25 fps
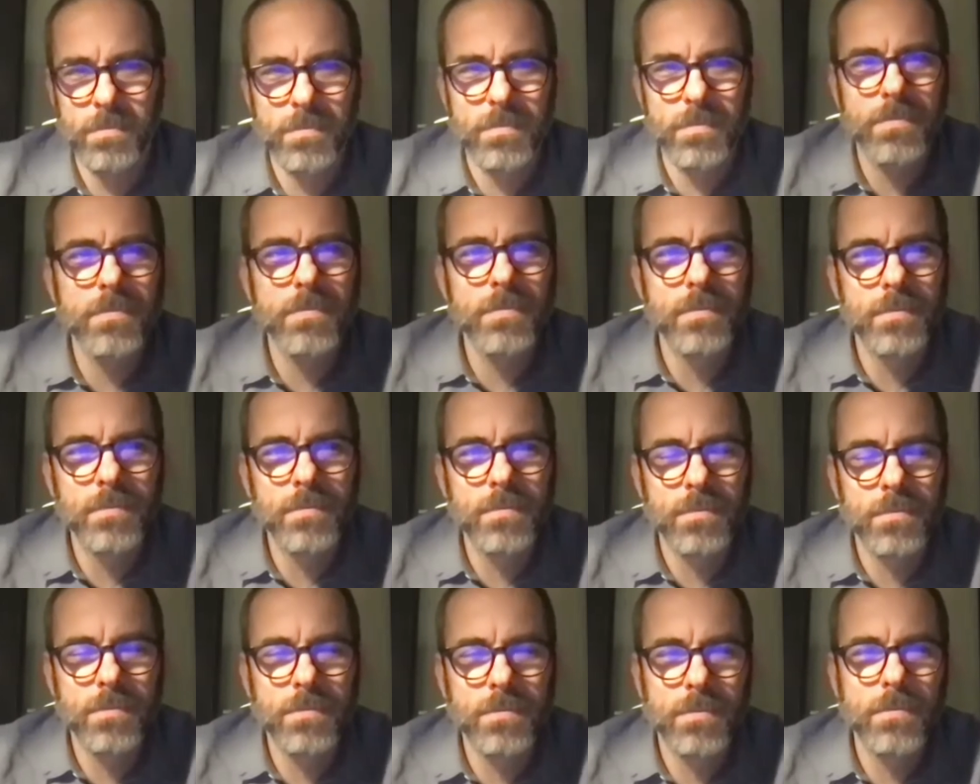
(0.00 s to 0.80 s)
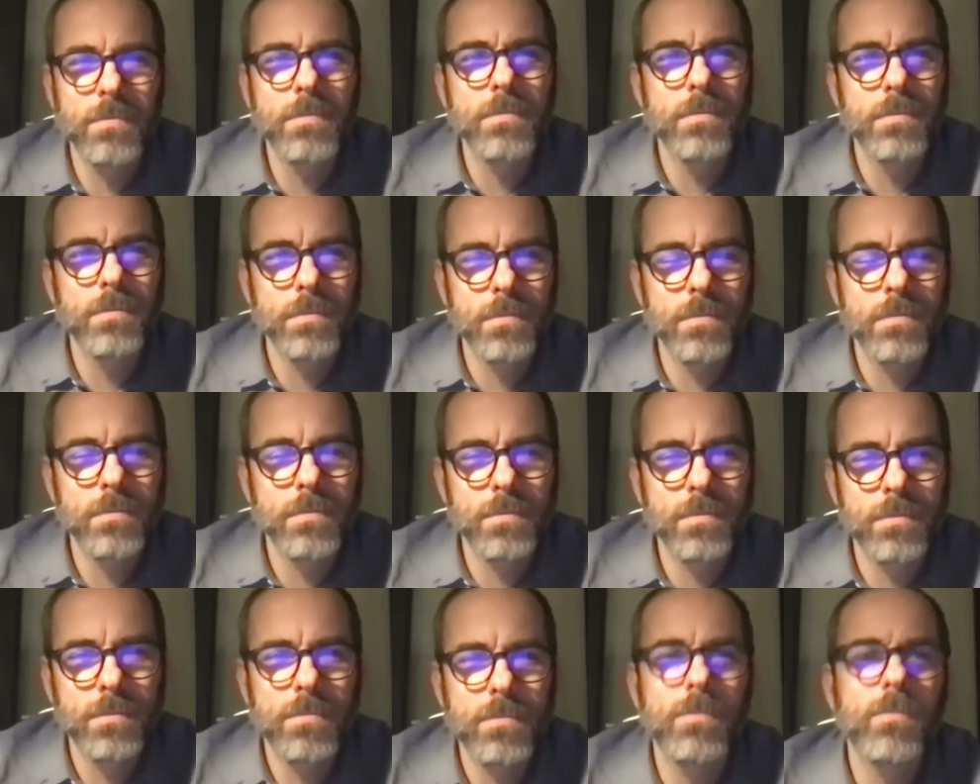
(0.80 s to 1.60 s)
And a lot of them are
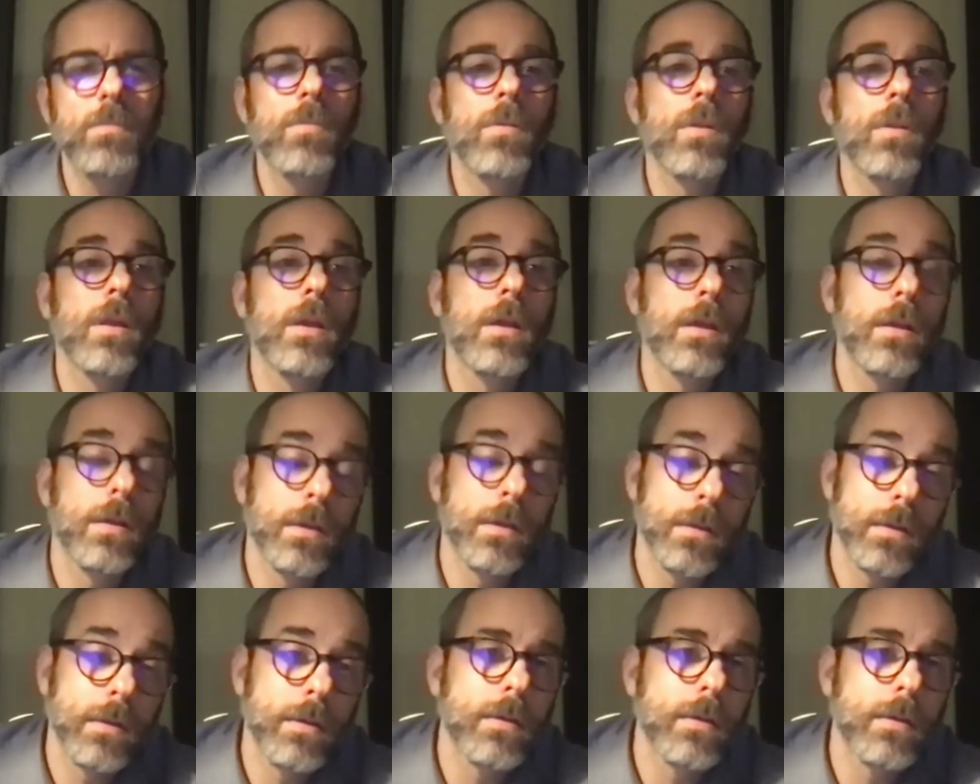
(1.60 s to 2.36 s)
signed with other